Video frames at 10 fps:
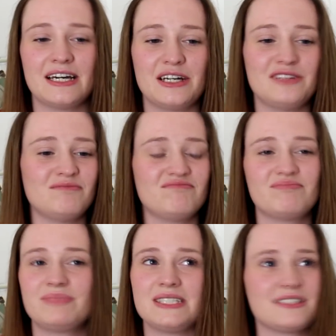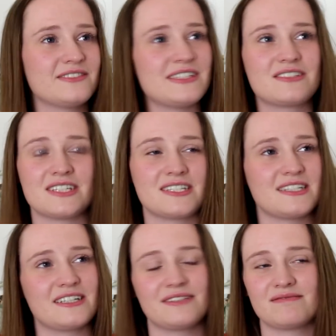Um, but it's sort of interesting to
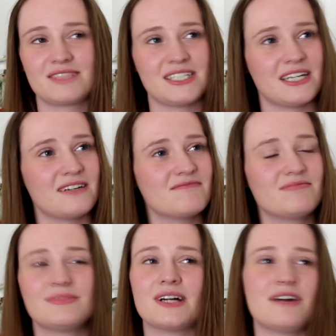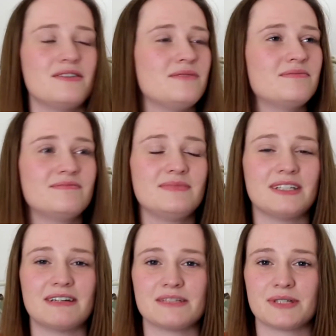see that, see that go you
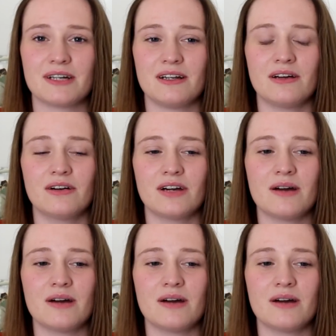know, as we go along.